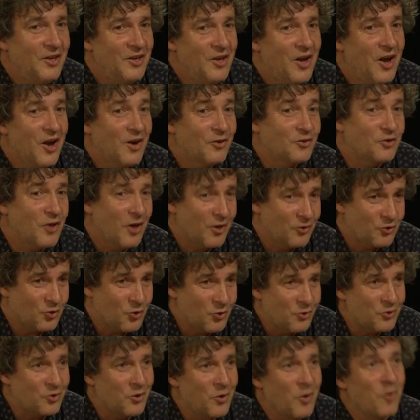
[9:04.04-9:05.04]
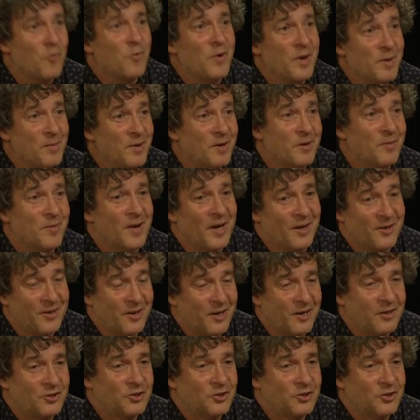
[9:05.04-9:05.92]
Yeah, I'll talk to you a wee bit about it.